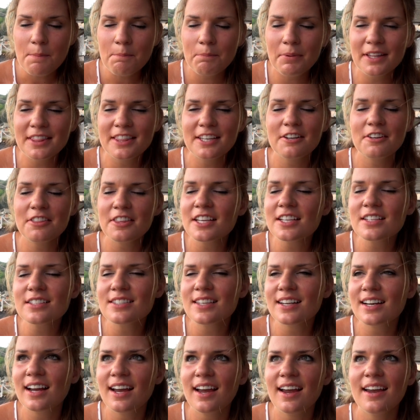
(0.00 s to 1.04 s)
but they're things
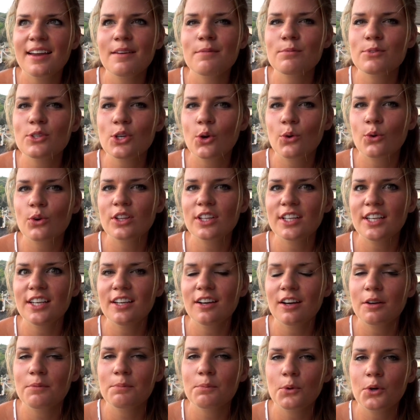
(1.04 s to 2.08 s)
that I am totally
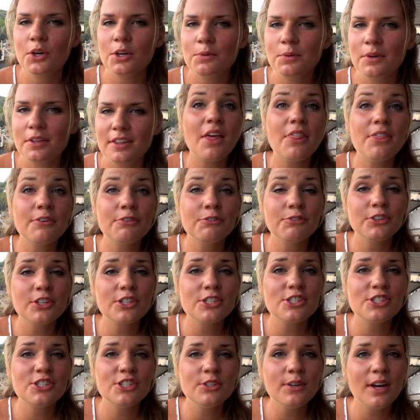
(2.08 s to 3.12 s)
on board with. The
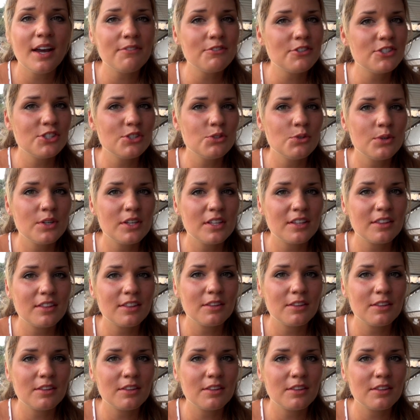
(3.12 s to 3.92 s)
first two have to do with